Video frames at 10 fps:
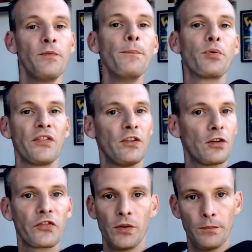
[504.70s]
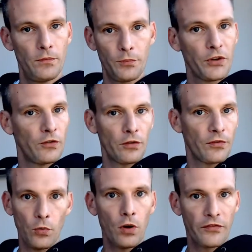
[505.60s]
prisoners from prisoners
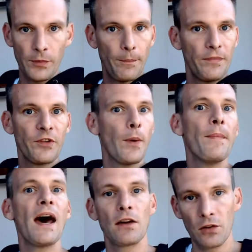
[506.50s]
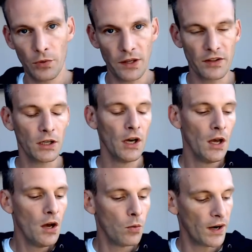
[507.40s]
of war from a from a battle or whatever.
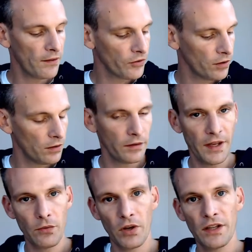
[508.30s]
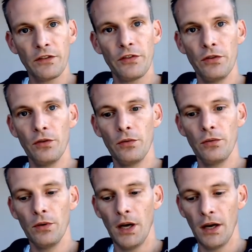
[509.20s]
Whatever they run
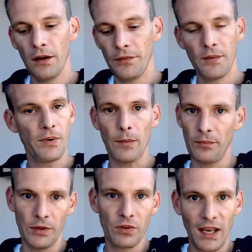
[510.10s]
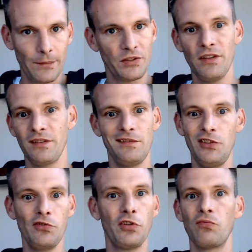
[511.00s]
into, uh, they probably will capture it and
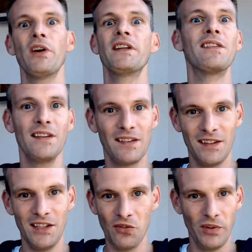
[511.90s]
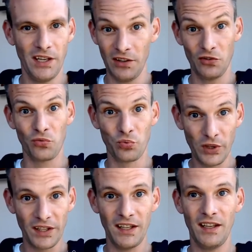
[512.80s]
you could run into this in the arena. There
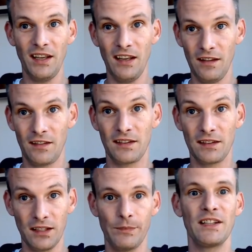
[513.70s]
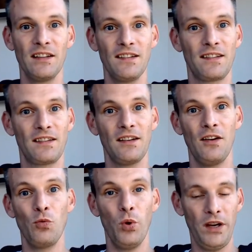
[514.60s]
really is limitless
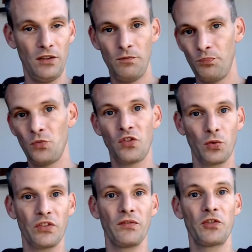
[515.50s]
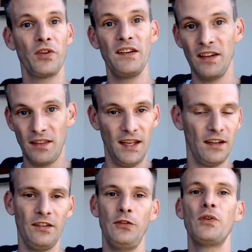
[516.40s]
what sorts of crazy
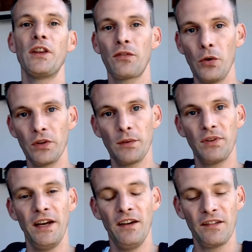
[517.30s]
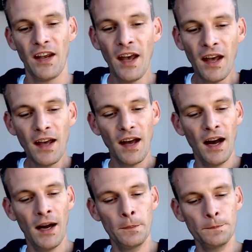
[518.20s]
things you can throw at the players.
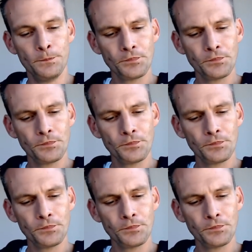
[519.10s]
Um,